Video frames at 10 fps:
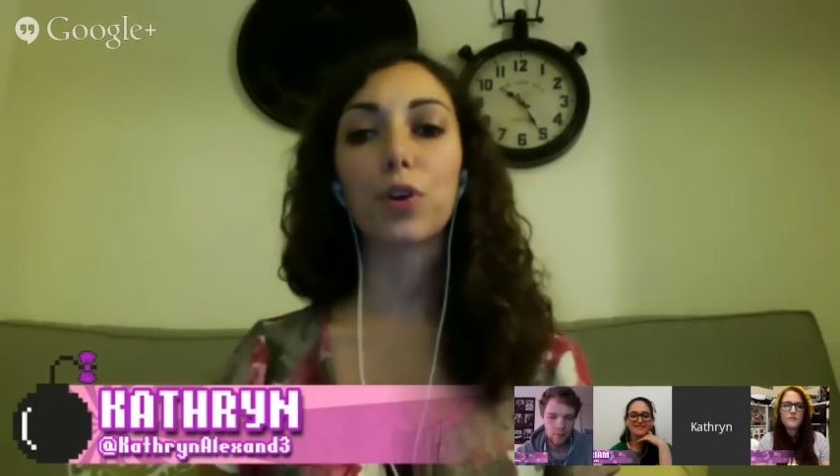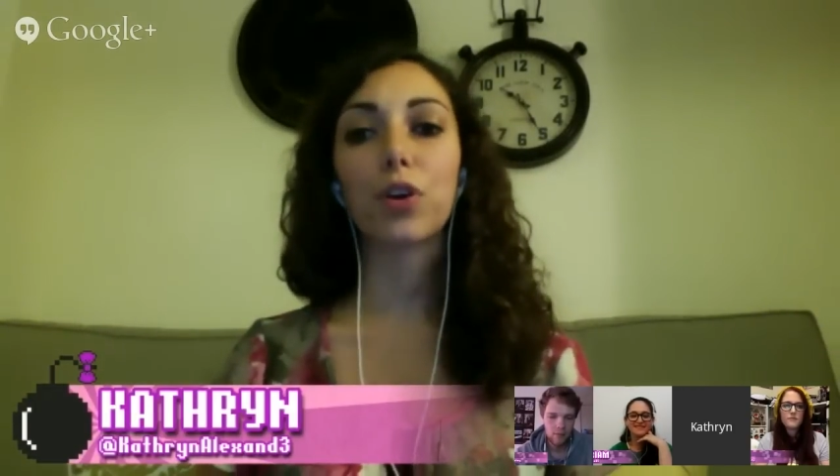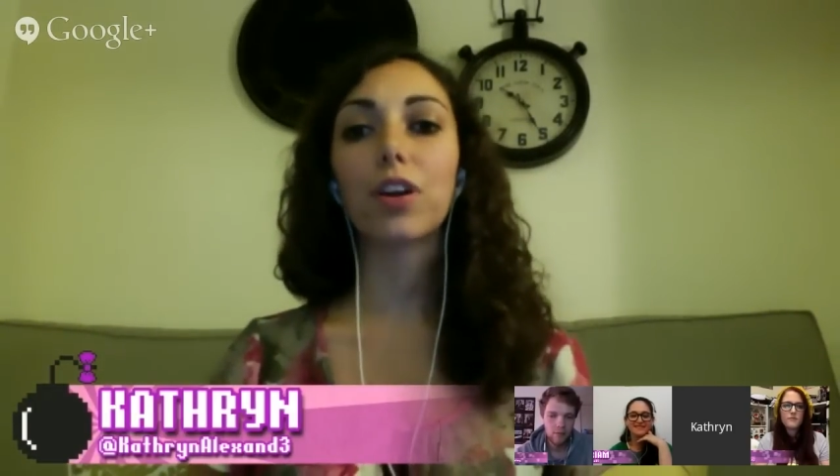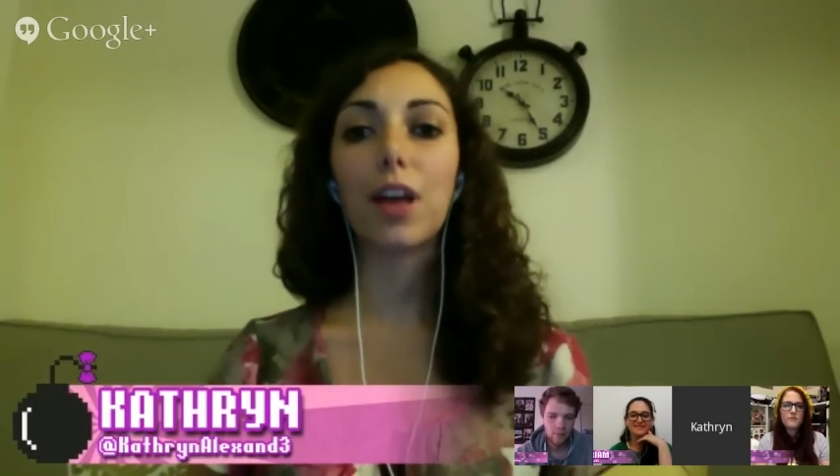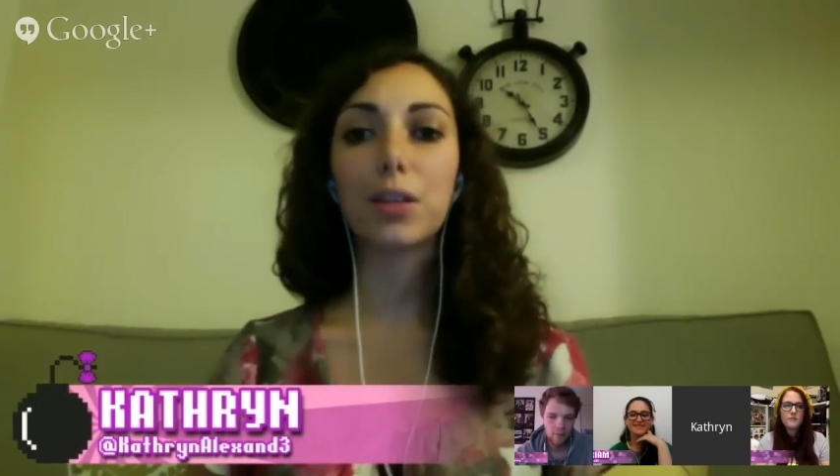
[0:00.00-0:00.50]

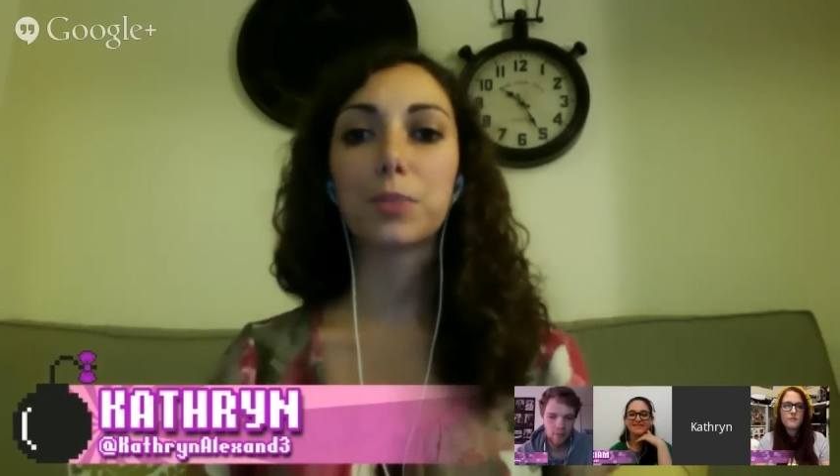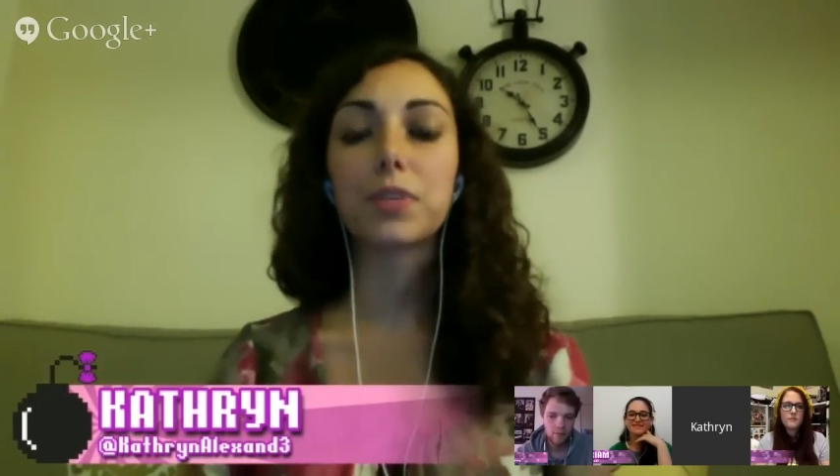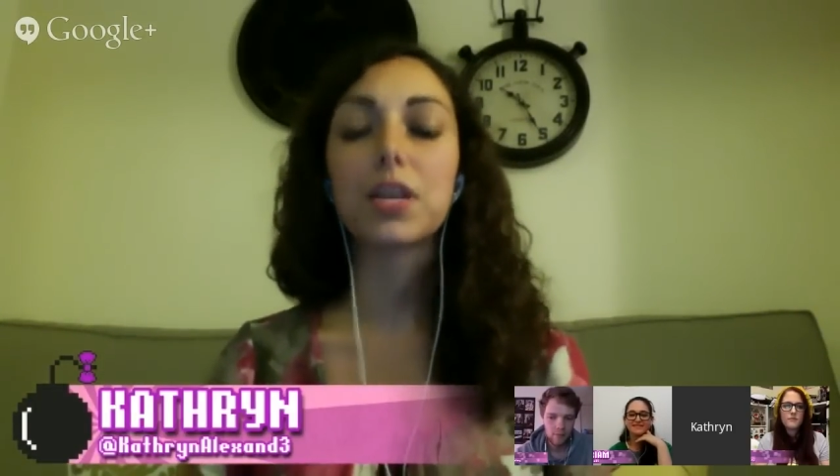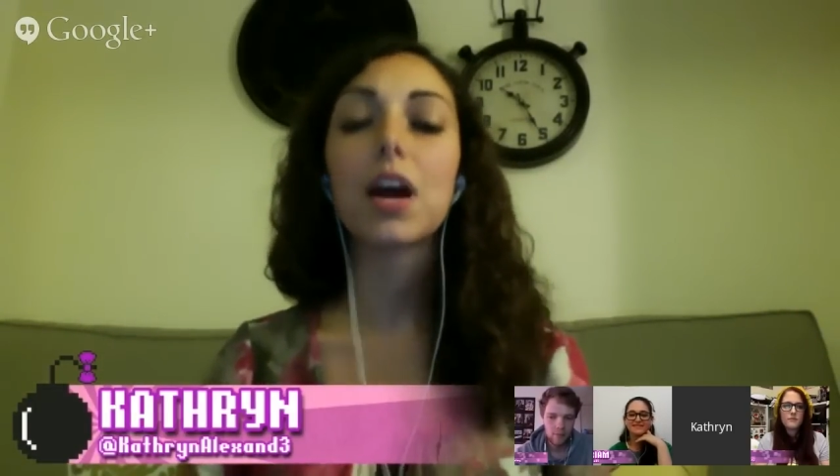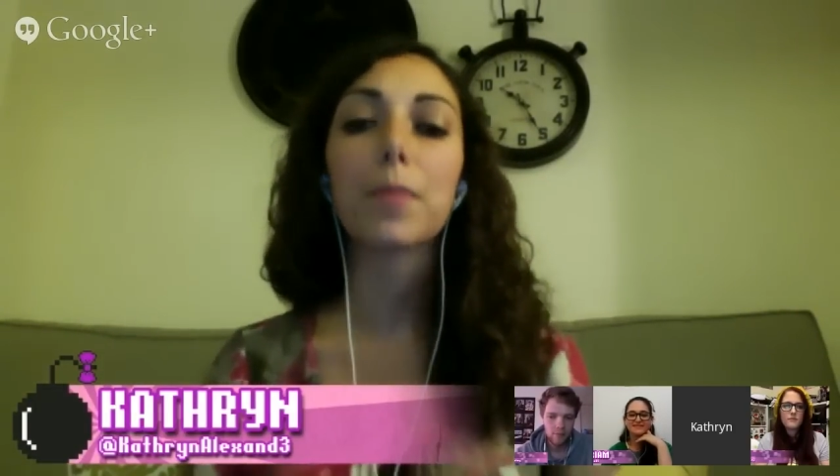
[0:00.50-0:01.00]
or clasped
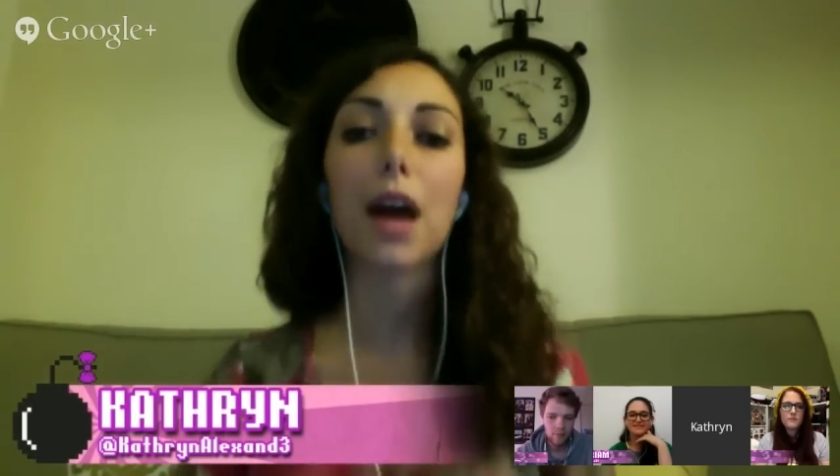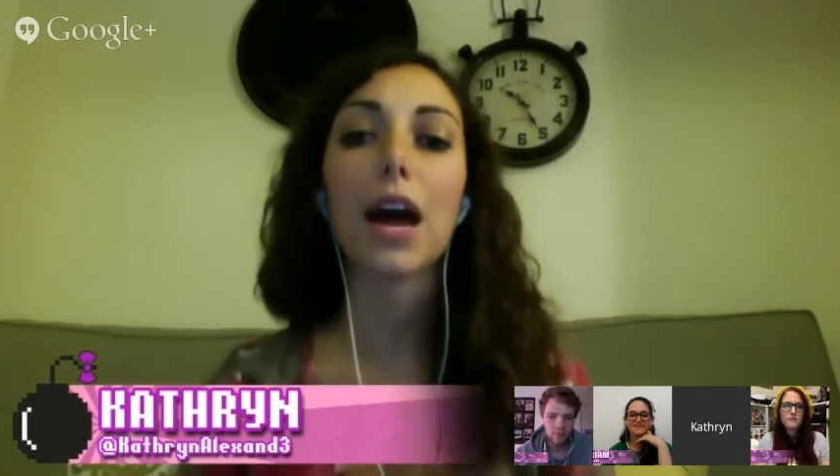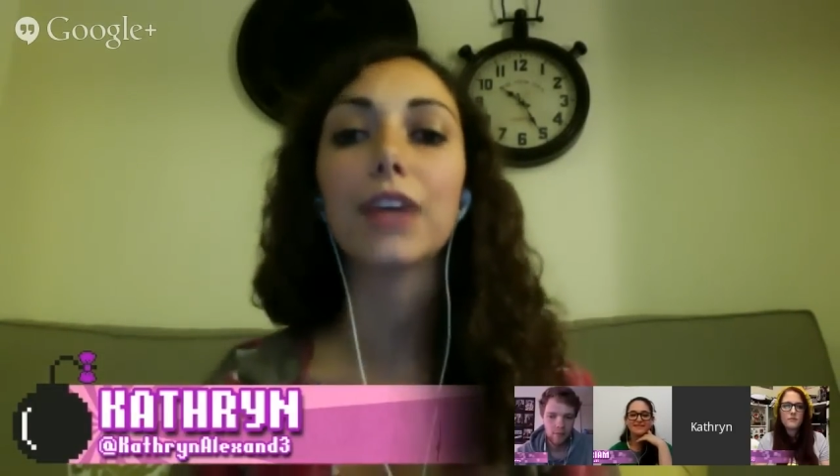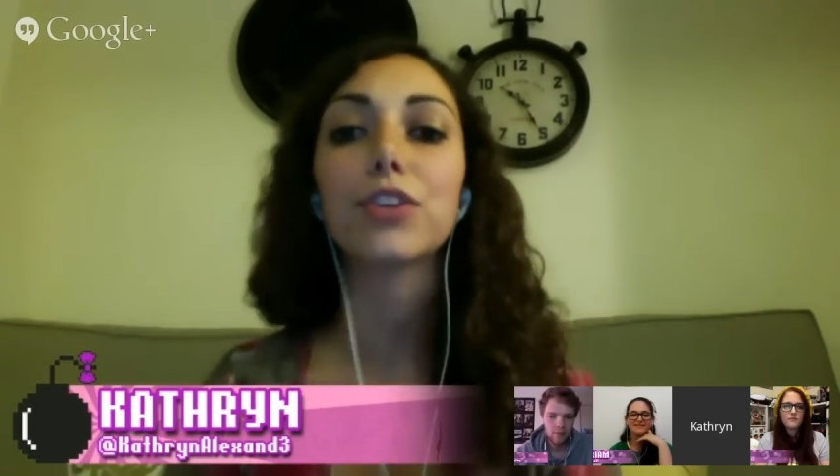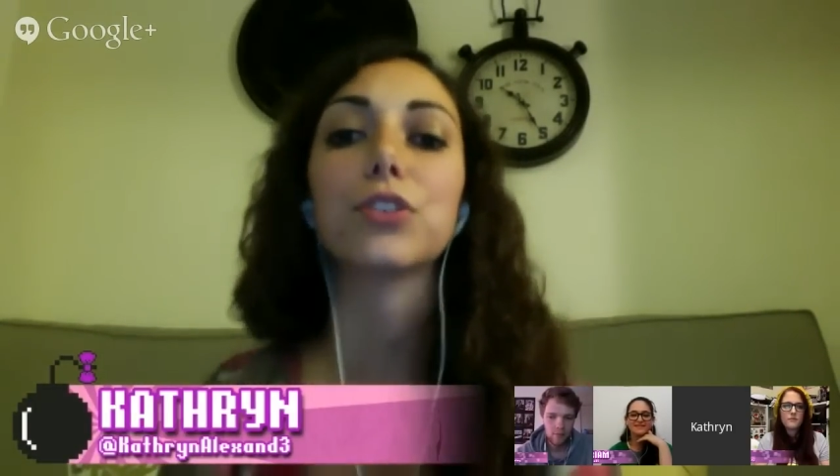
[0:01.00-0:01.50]

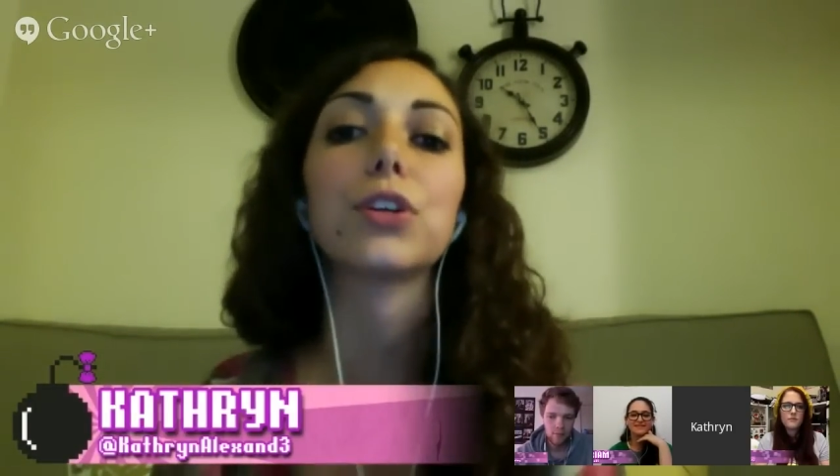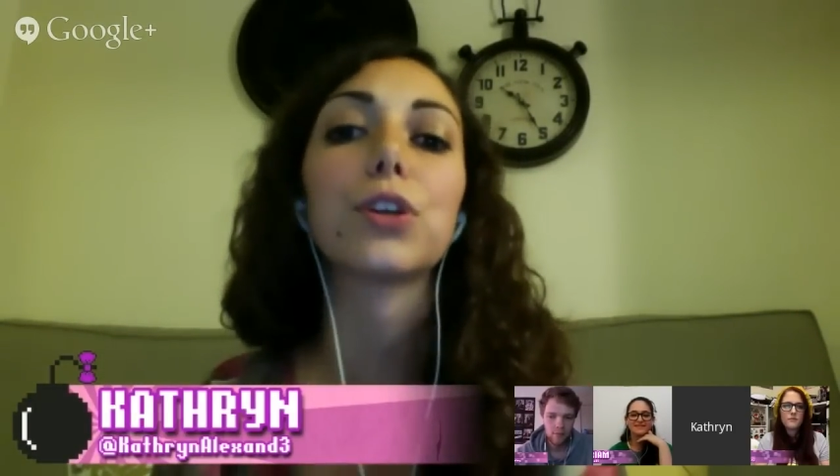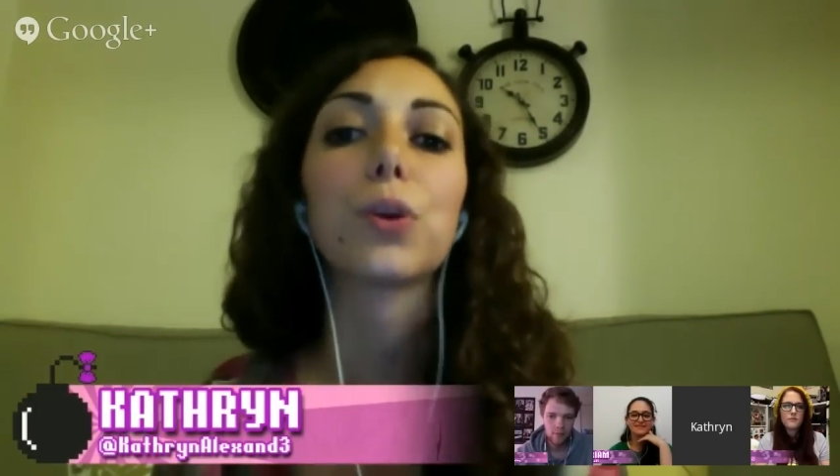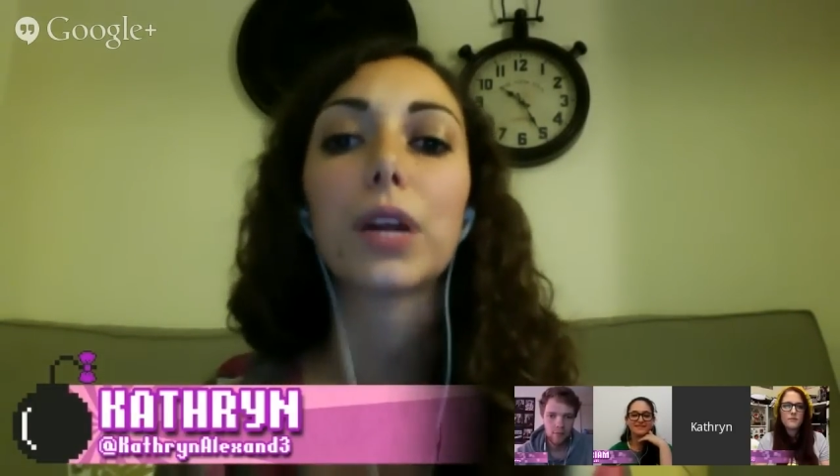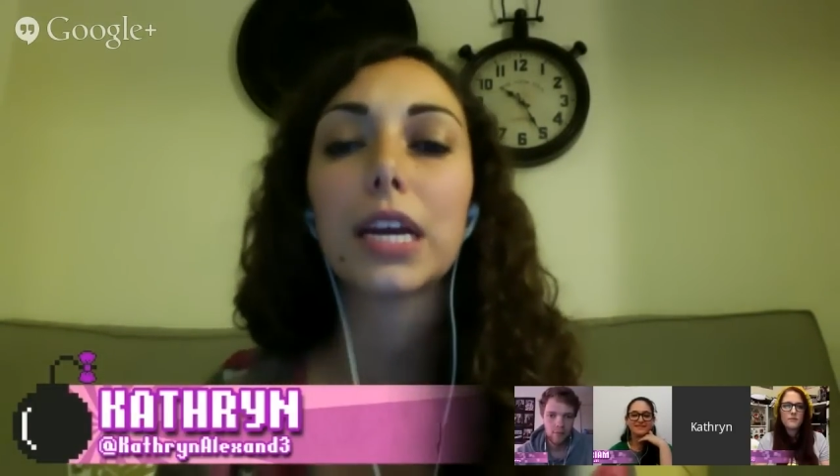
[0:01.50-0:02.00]
behind
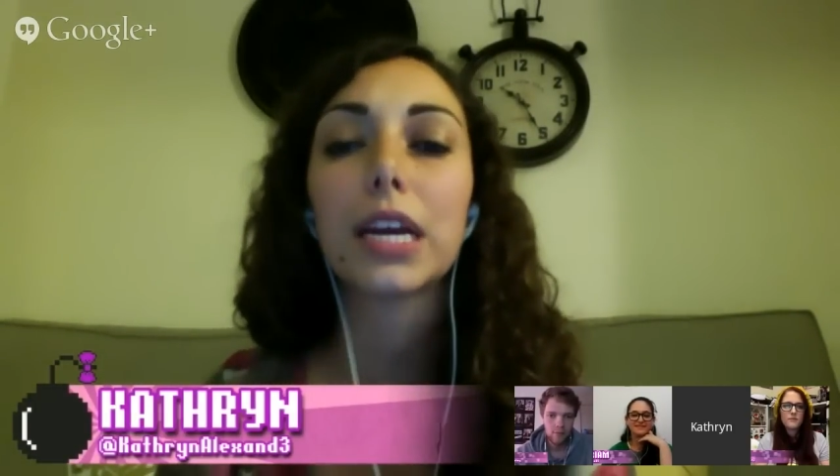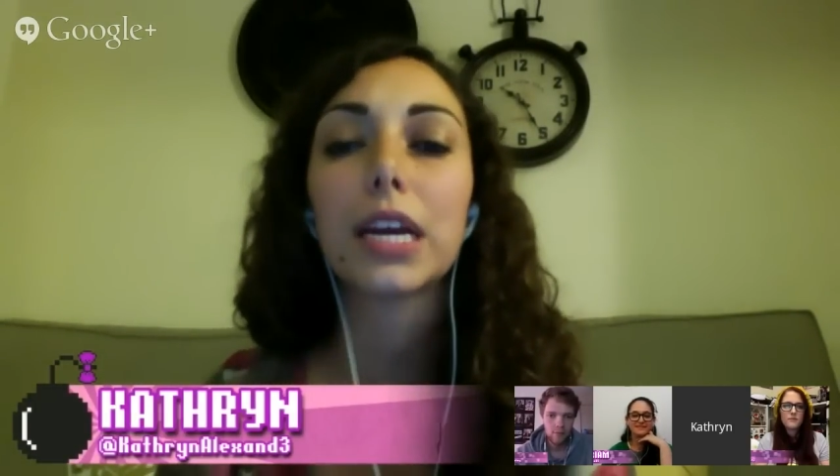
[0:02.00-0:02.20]
her, or